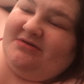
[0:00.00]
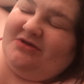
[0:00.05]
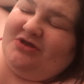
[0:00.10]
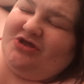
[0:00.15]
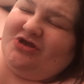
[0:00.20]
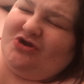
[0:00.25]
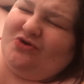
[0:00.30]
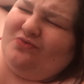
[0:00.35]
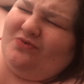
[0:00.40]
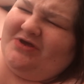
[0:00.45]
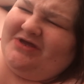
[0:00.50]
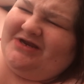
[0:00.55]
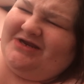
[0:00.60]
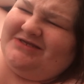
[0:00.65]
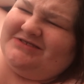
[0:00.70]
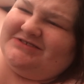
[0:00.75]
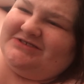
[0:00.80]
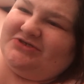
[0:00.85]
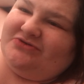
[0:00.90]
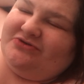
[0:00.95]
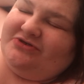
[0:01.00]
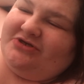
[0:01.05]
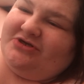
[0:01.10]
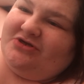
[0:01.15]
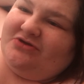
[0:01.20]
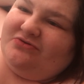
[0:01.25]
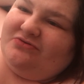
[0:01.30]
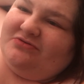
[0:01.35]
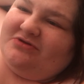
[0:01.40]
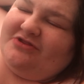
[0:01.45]
you know, what can I do? You
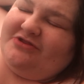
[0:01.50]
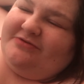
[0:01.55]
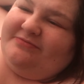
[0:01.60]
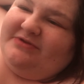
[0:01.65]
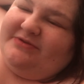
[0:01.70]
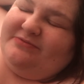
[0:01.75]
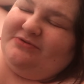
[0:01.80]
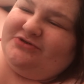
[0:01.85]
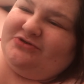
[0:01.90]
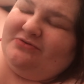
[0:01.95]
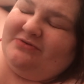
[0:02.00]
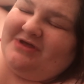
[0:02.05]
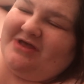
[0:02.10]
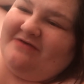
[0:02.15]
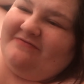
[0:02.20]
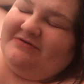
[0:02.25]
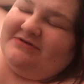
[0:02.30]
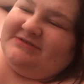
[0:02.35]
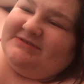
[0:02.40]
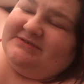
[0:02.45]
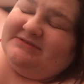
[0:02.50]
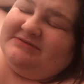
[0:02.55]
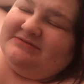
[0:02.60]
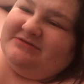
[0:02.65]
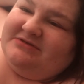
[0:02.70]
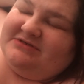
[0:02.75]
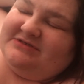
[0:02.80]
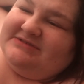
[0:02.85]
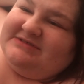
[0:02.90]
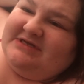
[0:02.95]
know, other people don't have it as
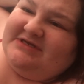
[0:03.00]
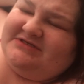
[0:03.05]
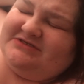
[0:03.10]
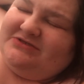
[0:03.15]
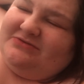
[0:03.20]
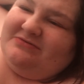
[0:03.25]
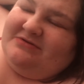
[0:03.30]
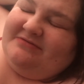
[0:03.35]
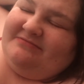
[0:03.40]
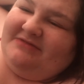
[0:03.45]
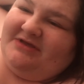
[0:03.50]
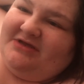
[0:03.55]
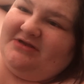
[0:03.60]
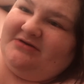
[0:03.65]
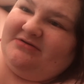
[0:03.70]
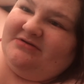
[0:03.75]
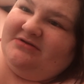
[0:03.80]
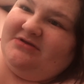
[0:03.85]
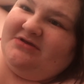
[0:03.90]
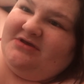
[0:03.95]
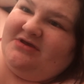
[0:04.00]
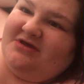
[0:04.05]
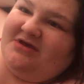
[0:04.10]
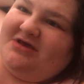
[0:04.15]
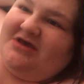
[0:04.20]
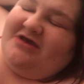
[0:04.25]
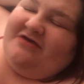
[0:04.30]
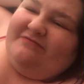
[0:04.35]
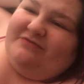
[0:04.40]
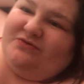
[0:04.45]
good as I do. I mean,
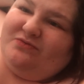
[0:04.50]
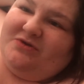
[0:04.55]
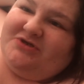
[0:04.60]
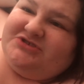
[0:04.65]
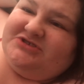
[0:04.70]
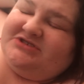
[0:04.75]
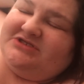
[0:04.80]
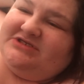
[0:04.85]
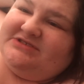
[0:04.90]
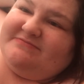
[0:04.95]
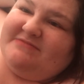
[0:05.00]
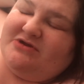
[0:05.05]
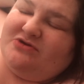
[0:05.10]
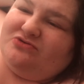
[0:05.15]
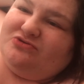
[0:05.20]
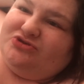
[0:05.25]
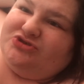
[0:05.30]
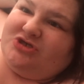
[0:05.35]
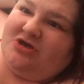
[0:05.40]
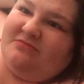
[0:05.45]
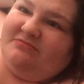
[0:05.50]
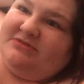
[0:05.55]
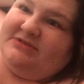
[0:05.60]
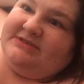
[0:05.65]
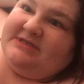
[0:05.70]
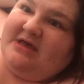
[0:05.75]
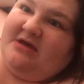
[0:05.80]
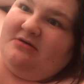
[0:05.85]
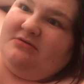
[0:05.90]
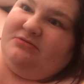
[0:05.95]
I've been watching these medical
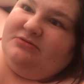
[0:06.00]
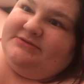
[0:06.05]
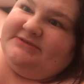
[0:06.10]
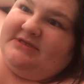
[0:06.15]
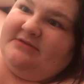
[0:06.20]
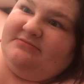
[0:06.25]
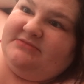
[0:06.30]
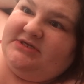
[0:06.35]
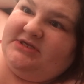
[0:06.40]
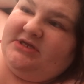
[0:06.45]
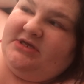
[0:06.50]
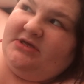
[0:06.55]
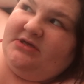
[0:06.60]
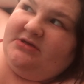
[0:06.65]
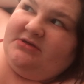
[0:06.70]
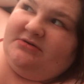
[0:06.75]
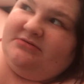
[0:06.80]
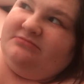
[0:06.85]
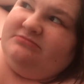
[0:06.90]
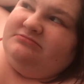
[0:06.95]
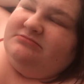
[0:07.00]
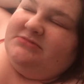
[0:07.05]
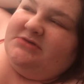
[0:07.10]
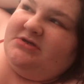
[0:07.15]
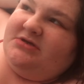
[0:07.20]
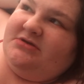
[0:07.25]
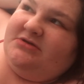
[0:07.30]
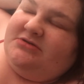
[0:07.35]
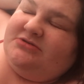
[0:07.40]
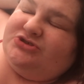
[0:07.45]
dramas, House MD and
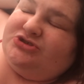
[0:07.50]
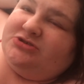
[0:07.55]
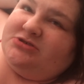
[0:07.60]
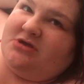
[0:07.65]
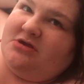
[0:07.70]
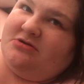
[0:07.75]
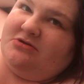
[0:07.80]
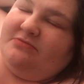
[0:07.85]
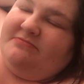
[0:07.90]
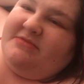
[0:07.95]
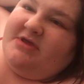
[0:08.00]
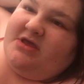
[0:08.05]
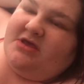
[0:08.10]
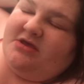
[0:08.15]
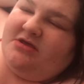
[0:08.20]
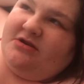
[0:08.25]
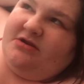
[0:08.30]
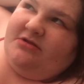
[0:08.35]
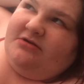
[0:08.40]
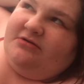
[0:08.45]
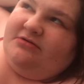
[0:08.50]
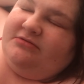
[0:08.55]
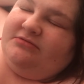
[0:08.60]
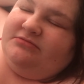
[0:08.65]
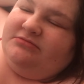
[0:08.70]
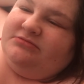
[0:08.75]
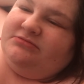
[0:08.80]
Chicago Med, and,